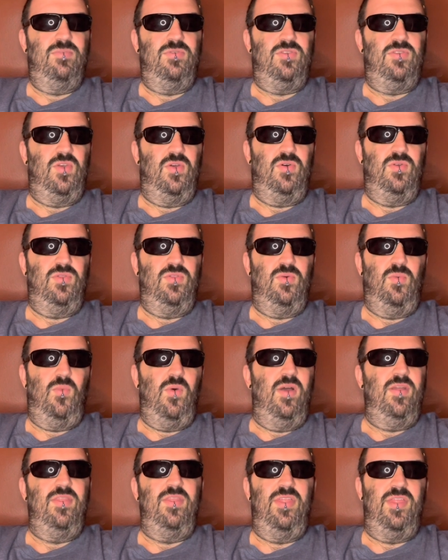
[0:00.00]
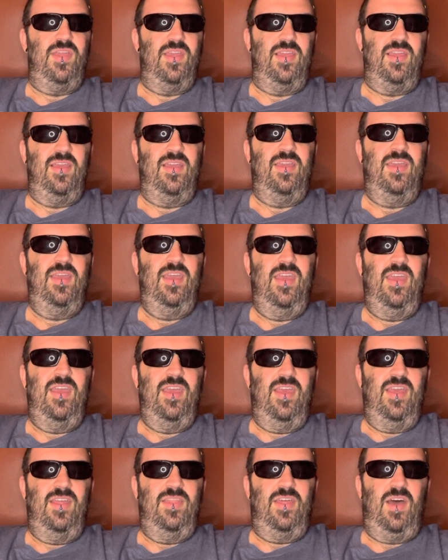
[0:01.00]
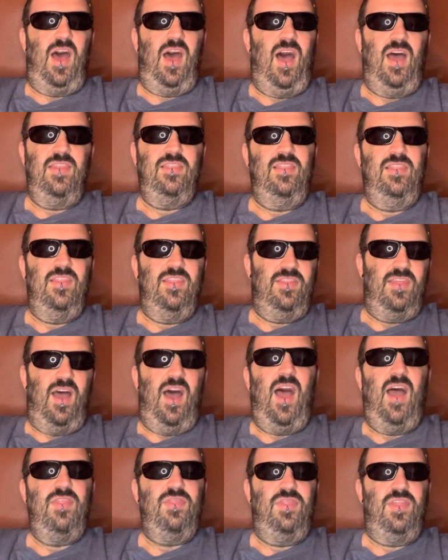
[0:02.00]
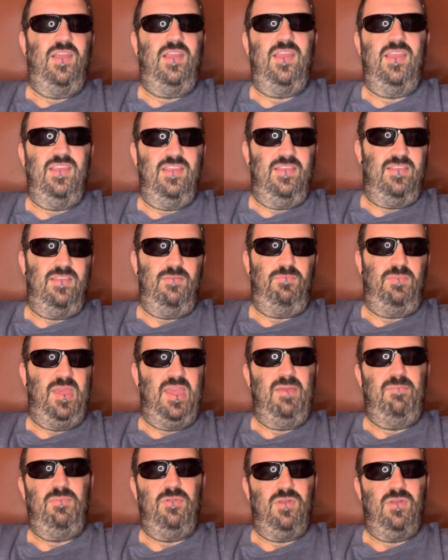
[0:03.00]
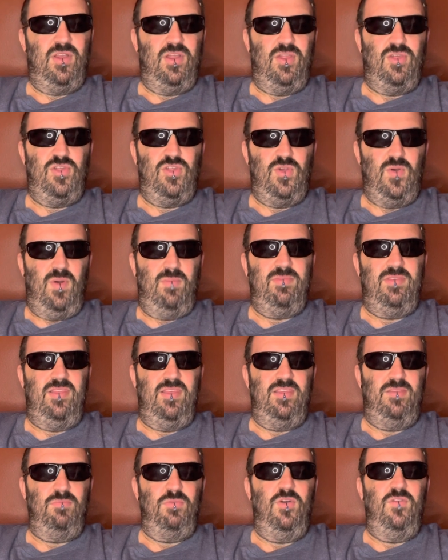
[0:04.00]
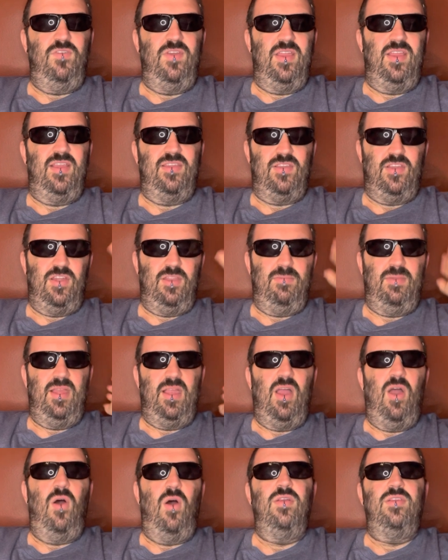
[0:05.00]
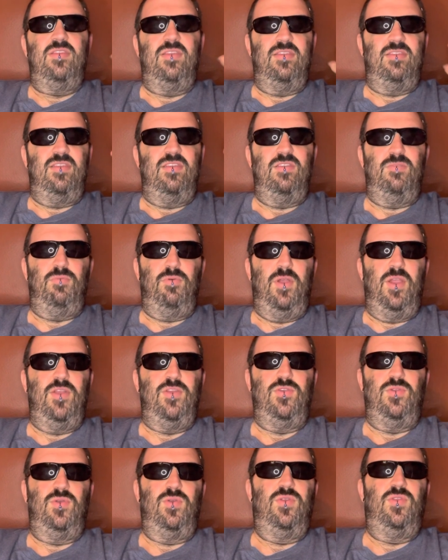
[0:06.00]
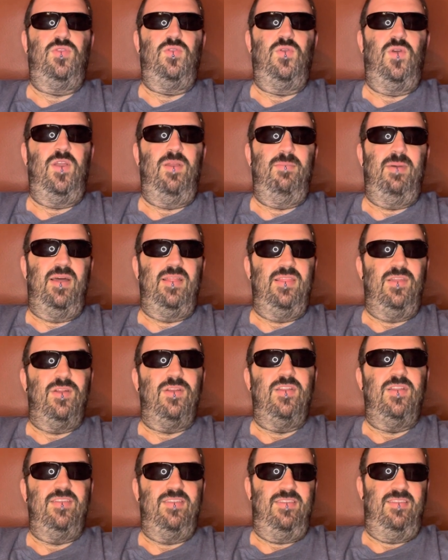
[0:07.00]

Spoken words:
So the one thing, the odd thing is that people are going to show up to this movie because they're going to be like, oh, it's this inspirational story about learning